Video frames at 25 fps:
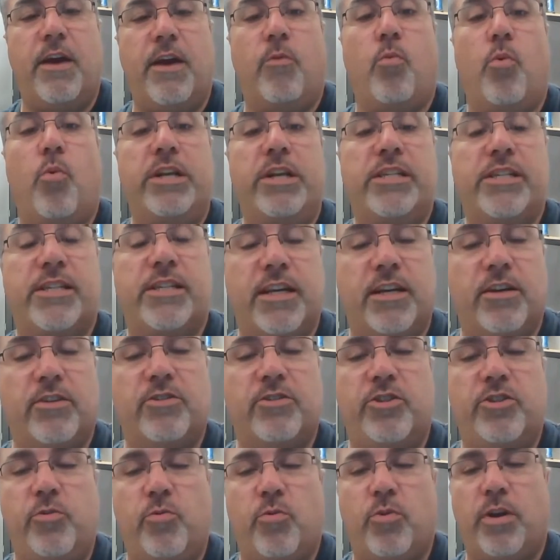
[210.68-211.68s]
which
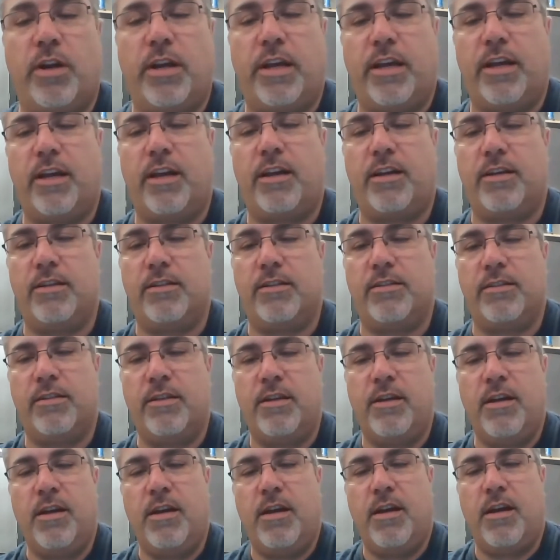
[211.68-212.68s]
cells you want to get. Because
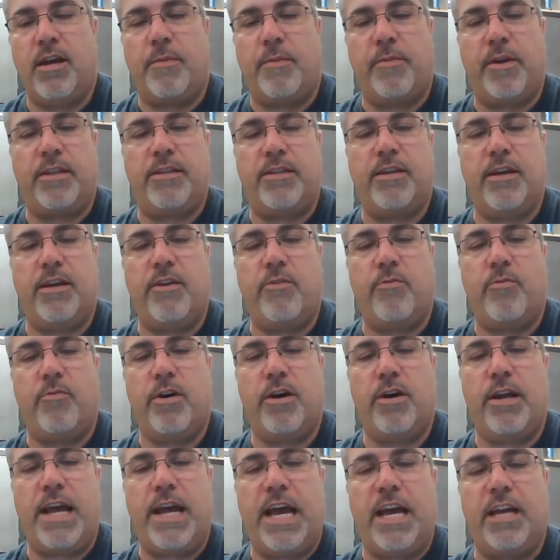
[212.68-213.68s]
I'm going to tell you
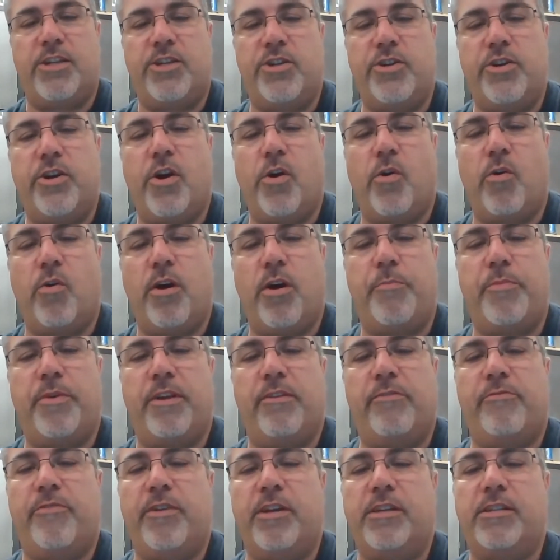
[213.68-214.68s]
what, as you go up
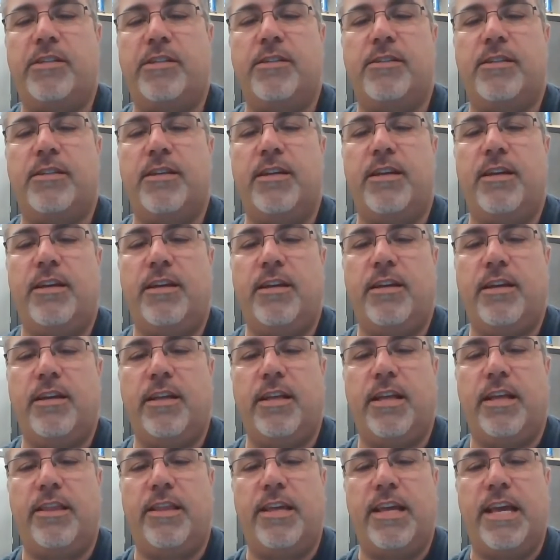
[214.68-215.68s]
in efficiency,
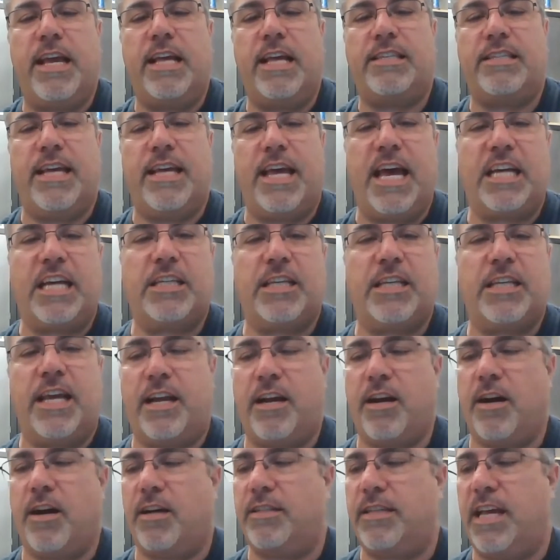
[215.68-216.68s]
it
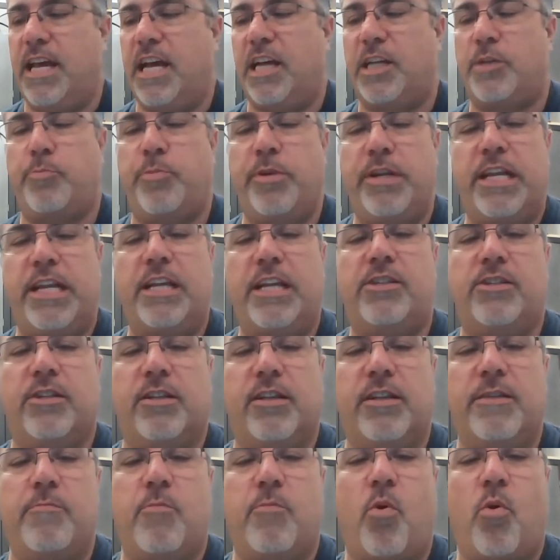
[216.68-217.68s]
costs
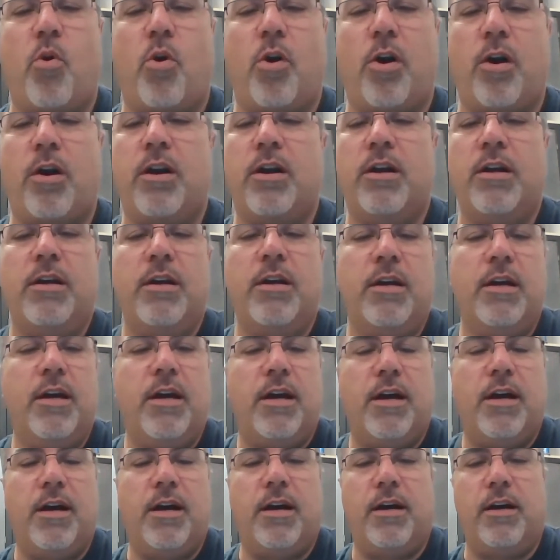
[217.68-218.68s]
exponentially more.
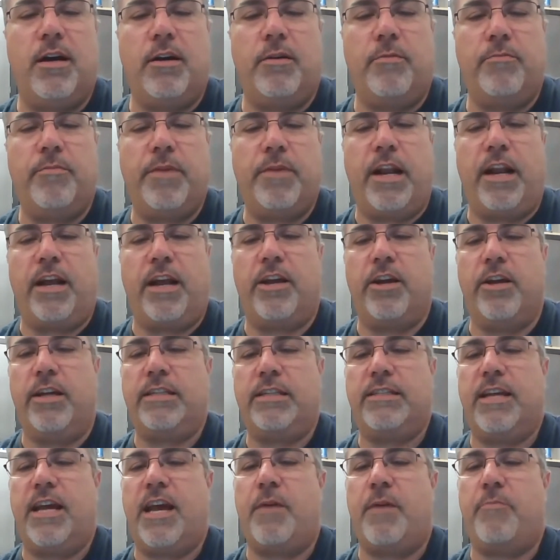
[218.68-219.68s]
And a good
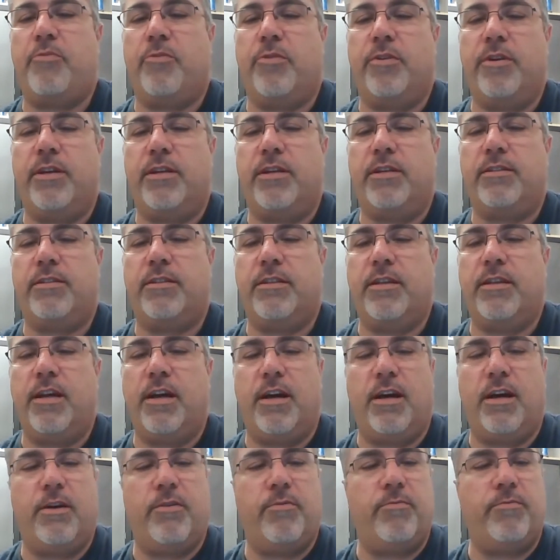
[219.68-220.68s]
example is
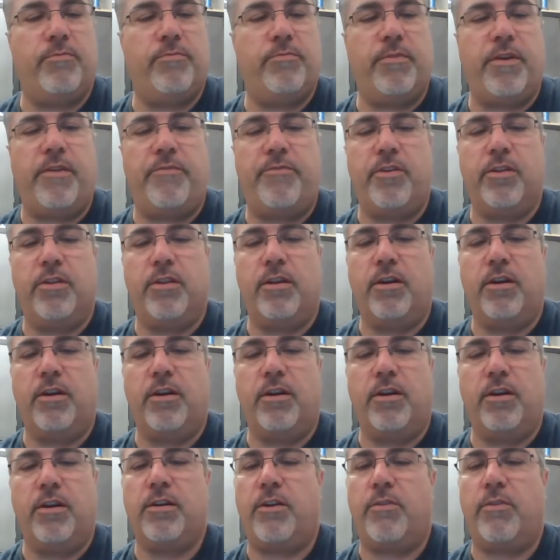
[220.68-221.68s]
if you look
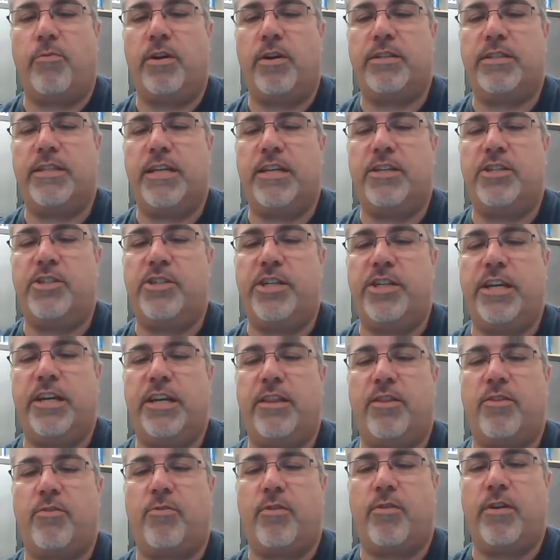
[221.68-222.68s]
on here where it says
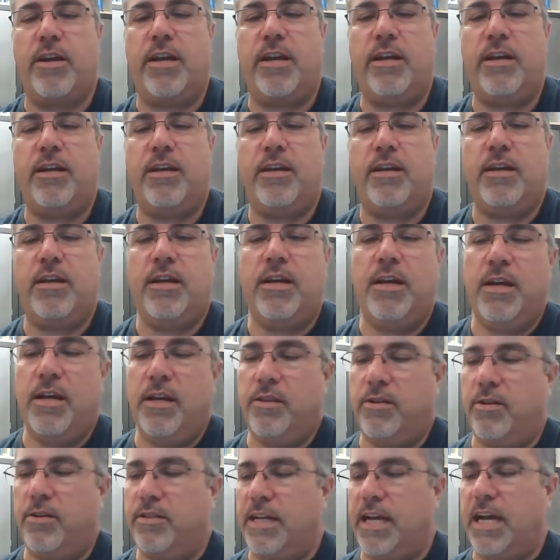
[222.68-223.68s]
Gen 3,
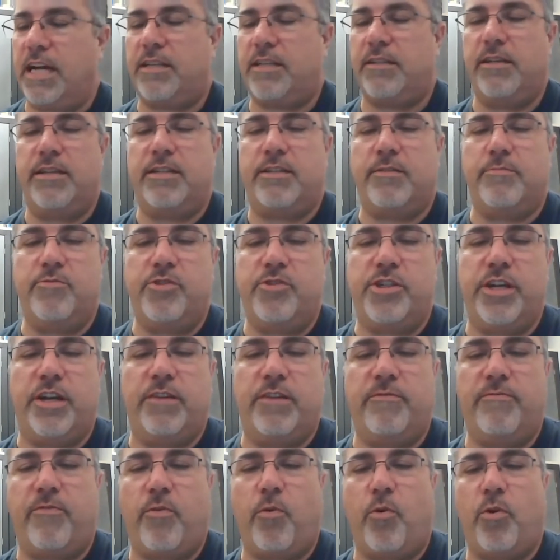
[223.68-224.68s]
there's actually some
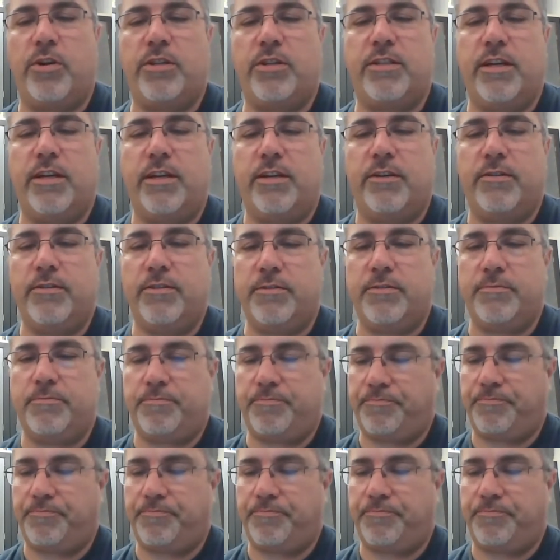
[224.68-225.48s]
Gen 4 cells,